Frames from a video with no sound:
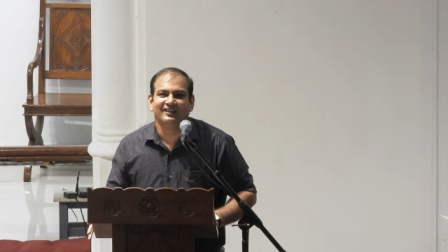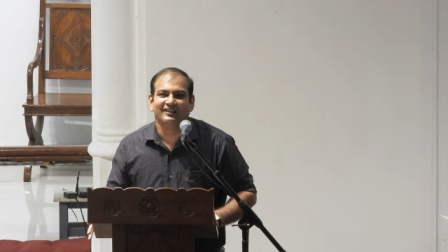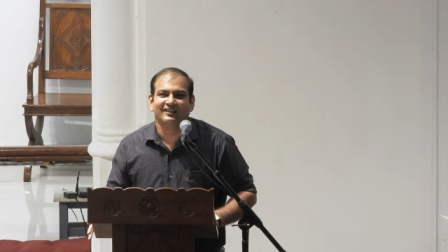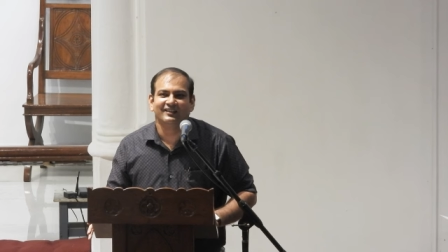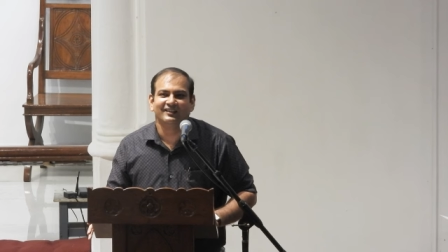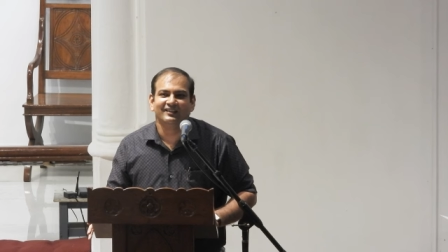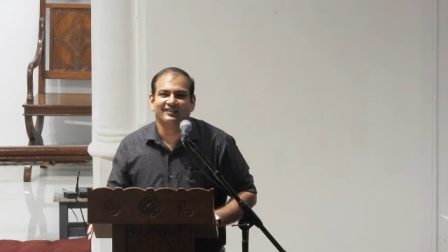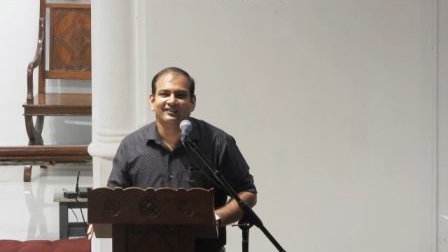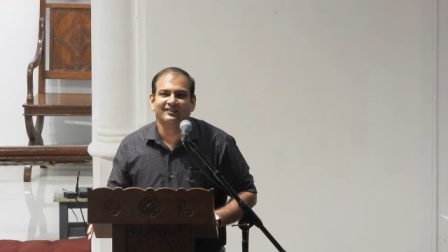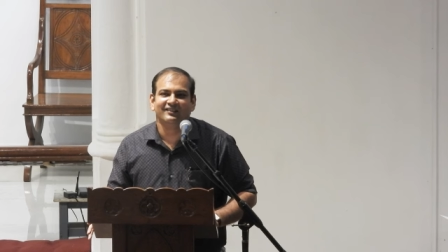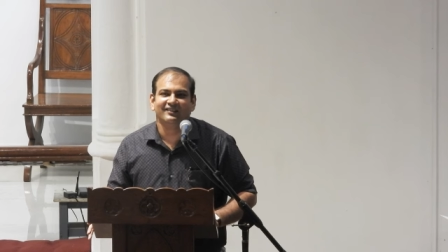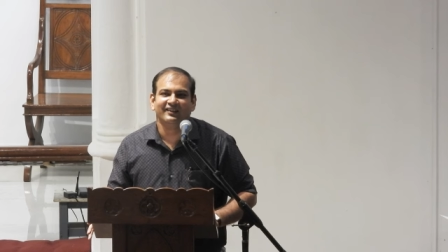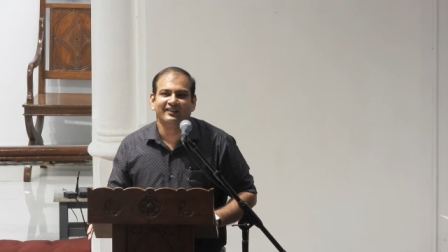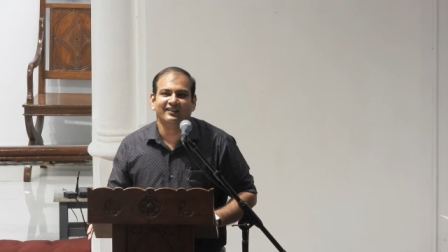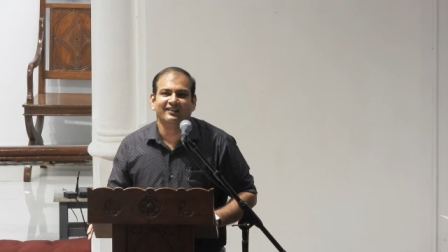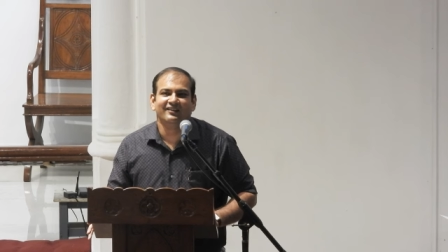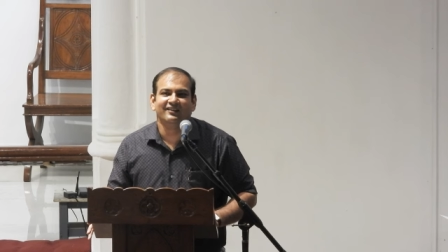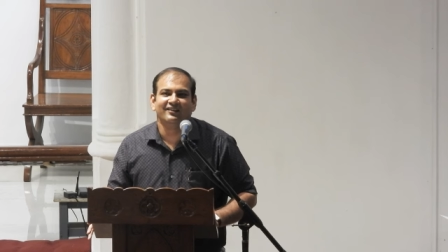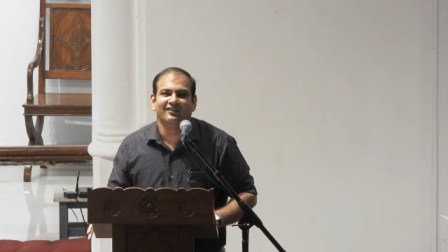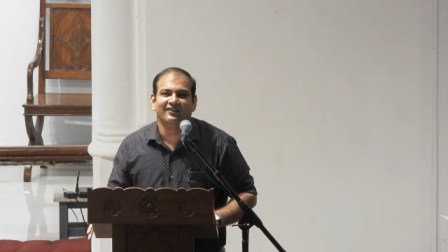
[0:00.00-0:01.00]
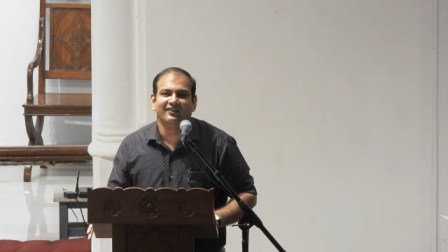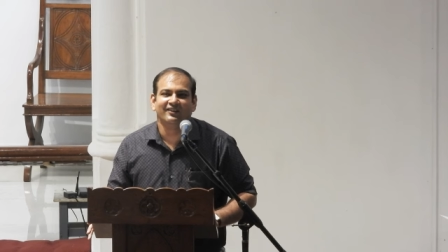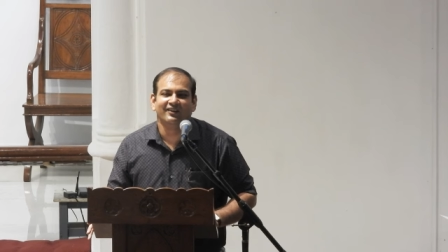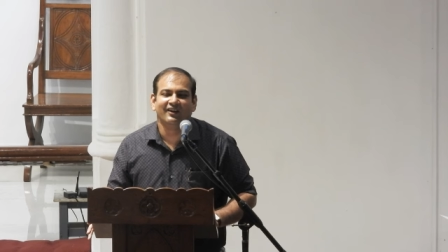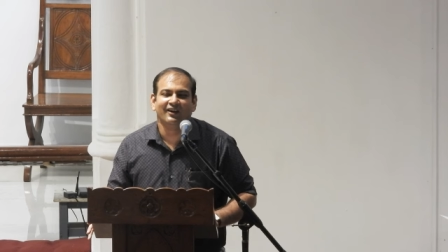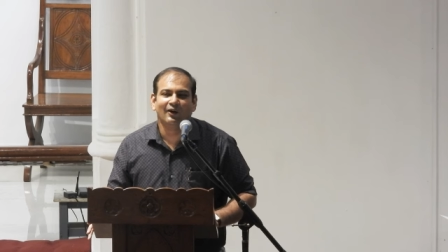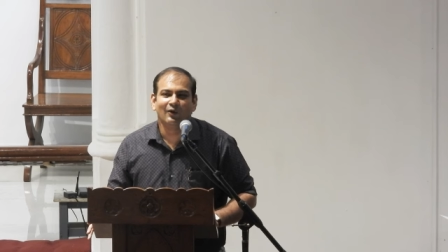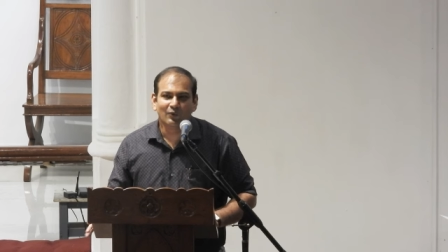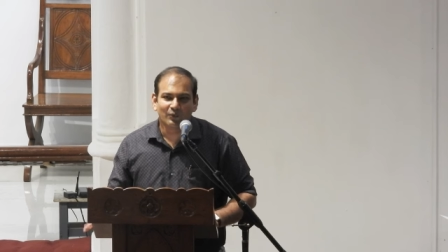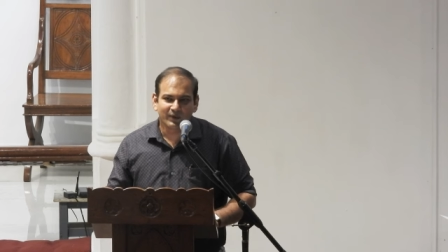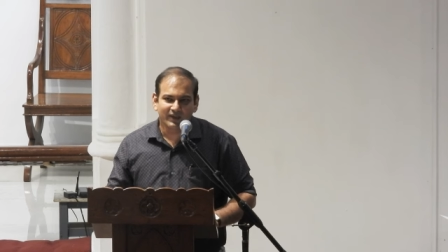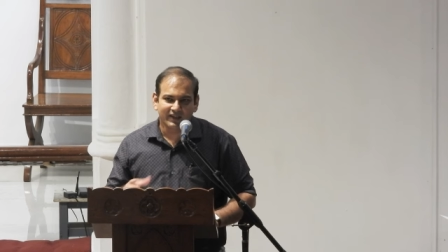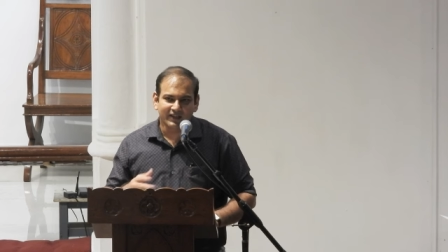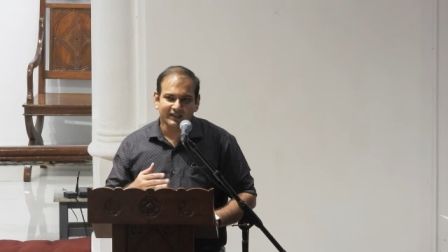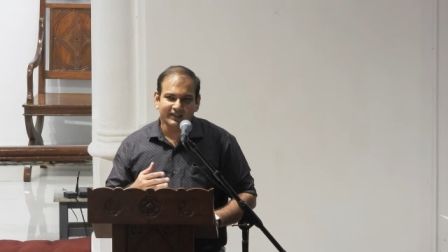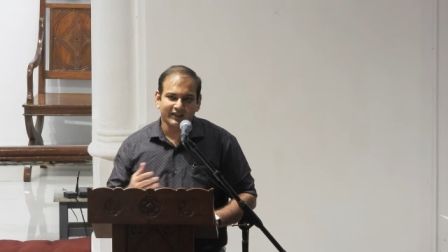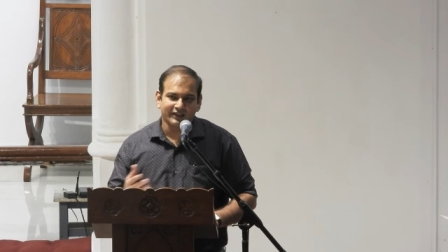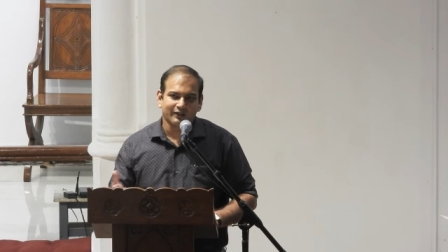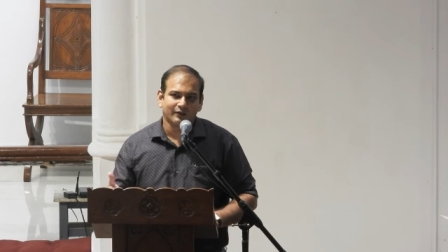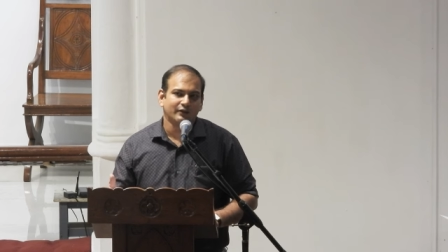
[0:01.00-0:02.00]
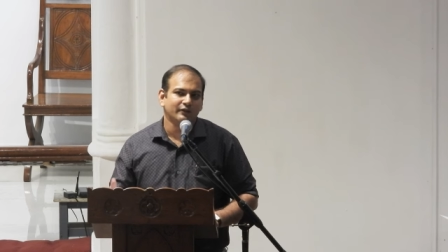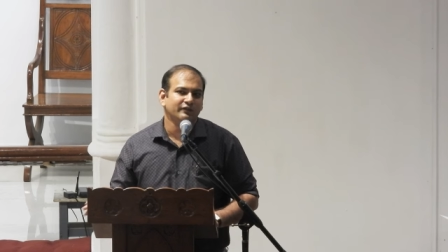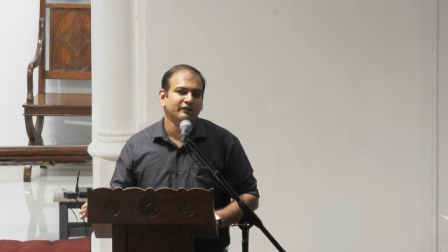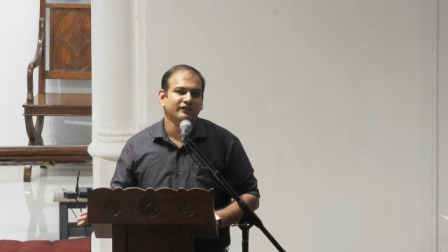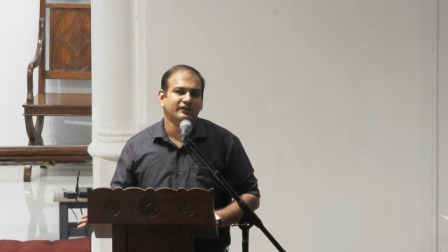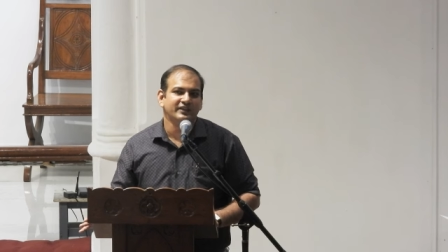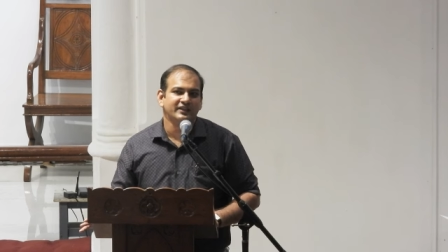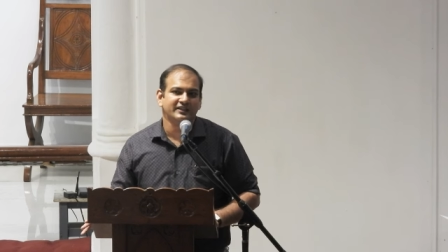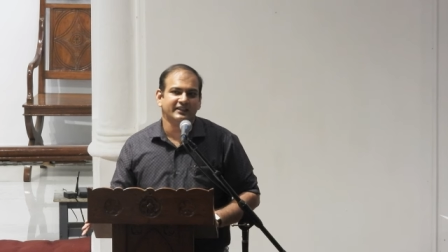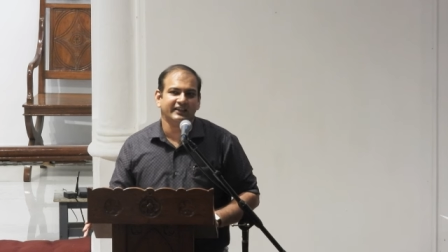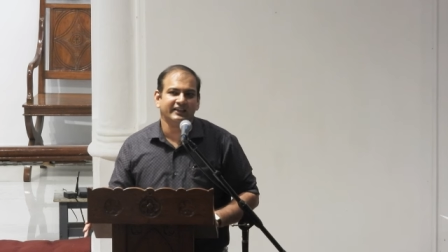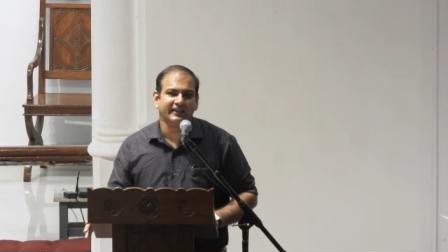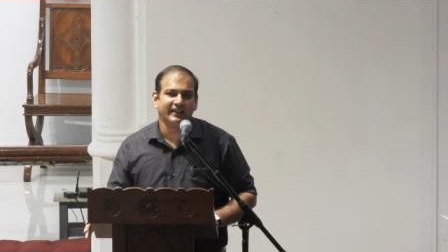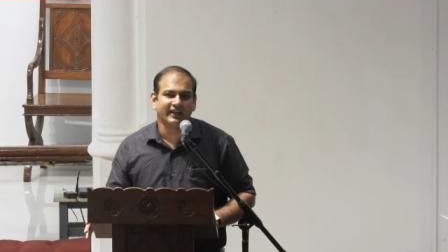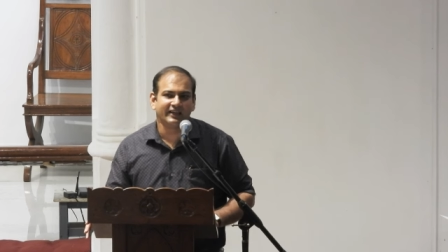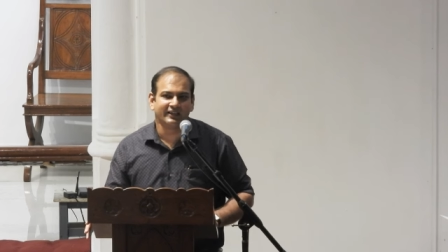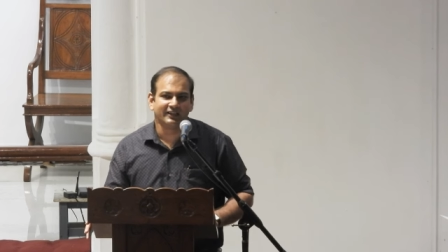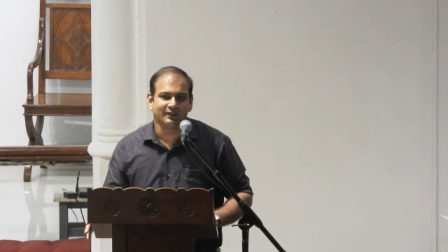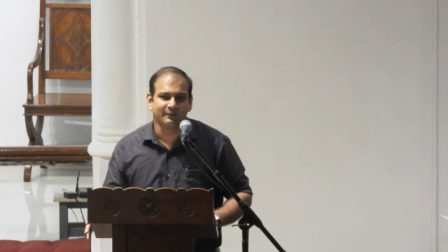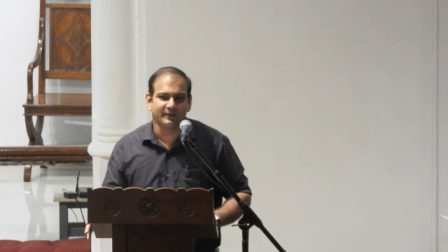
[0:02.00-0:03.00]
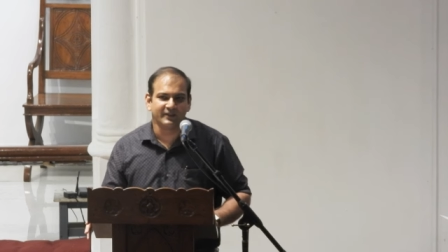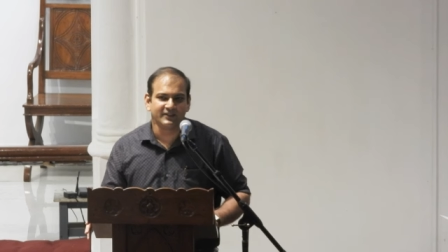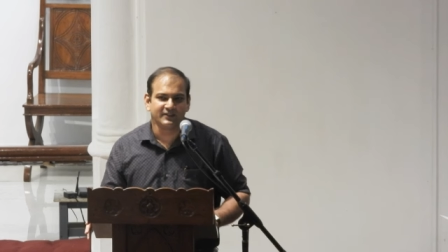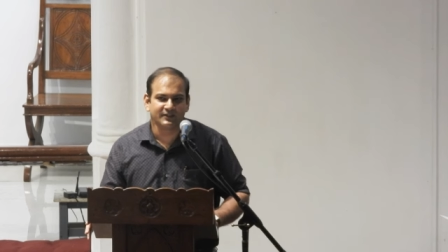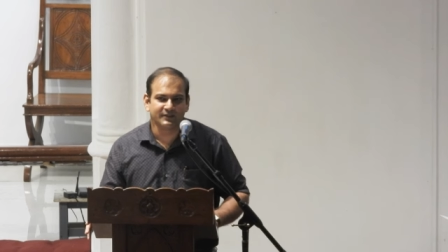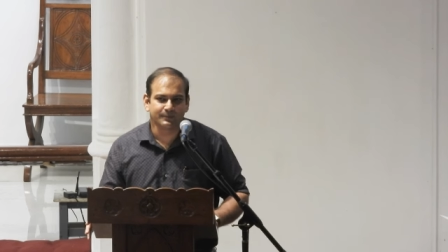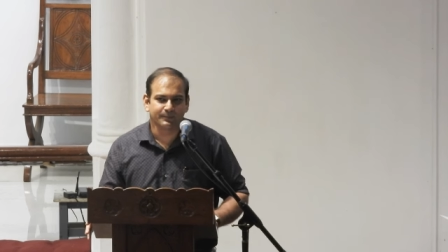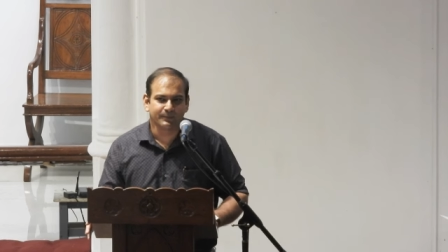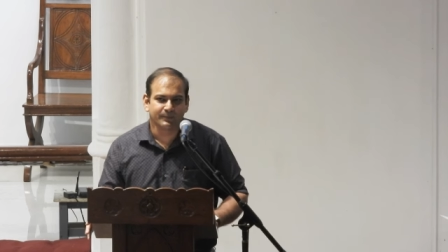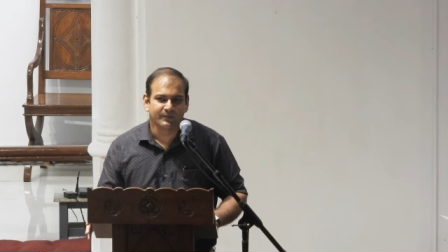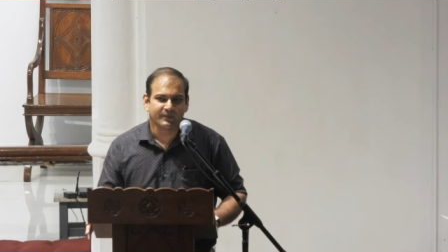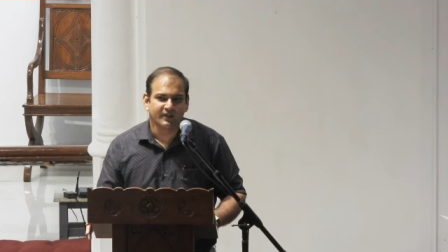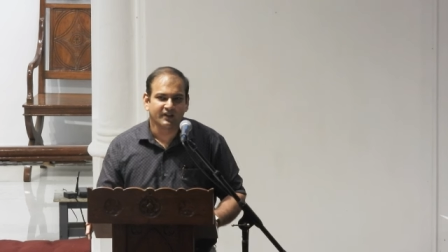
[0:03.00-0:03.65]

uh, thing on how we can get out of these entanglements.